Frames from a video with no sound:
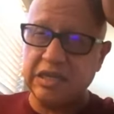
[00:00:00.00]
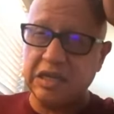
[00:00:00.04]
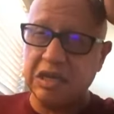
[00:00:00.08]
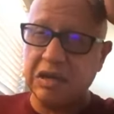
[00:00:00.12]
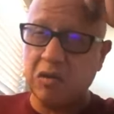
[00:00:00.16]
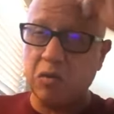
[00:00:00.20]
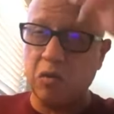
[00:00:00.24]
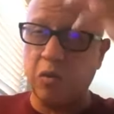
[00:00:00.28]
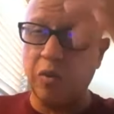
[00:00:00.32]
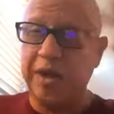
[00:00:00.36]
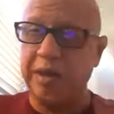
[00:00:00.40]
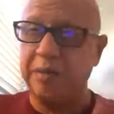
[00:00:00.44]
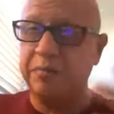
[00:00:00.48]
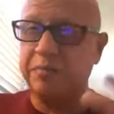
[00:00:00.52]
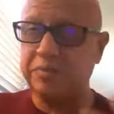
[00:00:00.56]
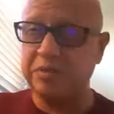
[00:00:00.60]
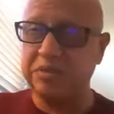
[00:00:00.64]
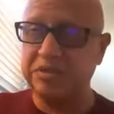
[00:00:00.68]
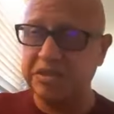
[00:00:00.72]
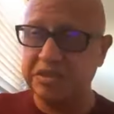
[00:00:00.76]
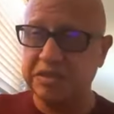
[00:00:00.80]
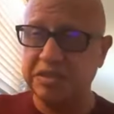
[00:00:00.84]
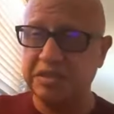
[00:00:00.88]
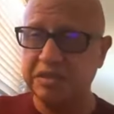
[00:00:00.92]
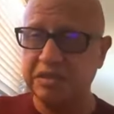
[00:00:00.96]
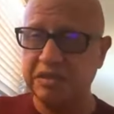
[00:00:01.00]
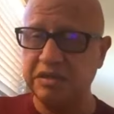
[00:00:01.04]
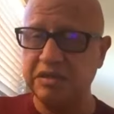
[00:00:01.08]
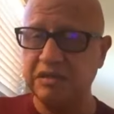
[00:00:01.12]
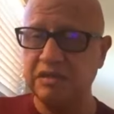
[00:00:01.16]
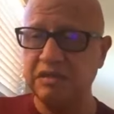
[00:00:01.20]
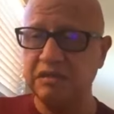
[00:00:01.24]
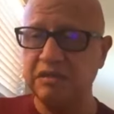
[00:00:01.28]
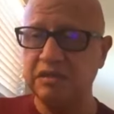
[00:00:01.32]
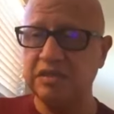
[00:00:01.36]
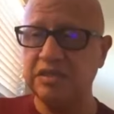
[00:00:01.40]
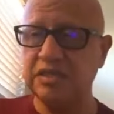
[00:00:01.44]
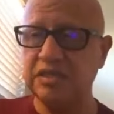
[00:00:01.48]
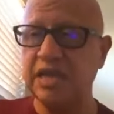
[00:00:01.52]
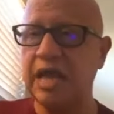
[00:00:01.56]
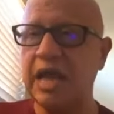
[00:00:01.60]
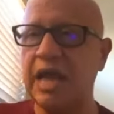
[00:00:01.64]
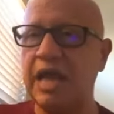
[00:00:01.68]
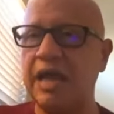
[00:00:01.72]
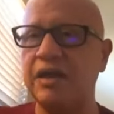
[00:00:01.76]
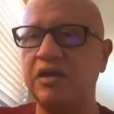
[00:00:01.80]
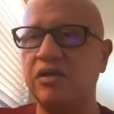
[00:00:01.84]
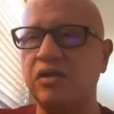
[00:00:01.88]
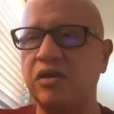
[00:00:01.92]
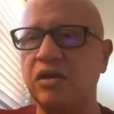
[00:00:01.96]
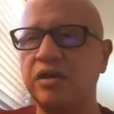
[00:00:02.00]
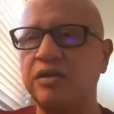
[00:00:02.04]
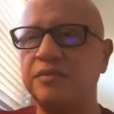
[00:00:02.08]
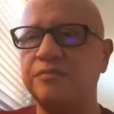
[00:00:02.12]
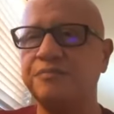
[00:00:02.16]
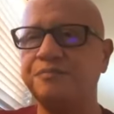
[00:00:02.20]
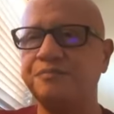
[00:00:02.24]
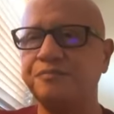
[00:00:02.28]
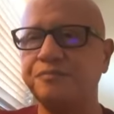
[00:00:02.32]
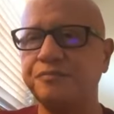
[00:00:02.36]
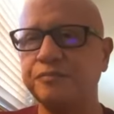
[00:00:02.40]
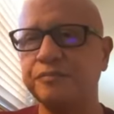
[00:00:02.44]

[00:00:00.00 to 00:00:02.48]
equipped to handle